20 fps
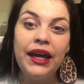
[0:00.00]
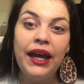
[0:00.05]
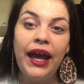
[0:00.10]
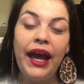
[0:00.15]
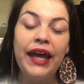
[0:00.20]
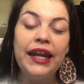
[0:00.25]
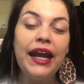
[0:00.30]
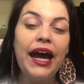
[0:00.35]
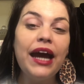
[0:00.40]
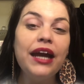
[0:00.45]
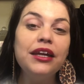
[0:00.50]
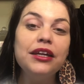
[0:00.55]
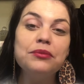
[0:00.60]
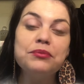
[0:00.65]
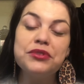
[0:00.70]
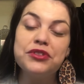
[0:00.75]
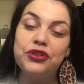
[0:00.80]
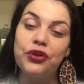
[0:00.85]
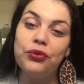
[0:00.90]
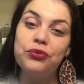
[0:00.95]
And I am
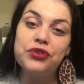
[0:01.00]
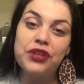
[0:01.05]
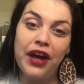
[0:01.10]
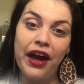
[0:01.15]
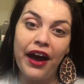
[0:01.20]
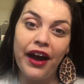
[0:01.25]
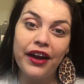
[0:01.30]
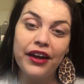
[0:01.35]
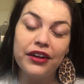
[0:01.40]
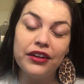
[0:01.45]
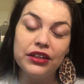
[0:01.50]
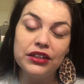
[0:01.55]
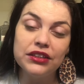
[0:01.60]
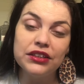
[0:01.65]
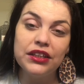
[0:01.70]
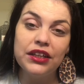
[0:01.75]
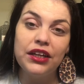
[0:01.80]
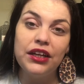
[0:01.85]
so tired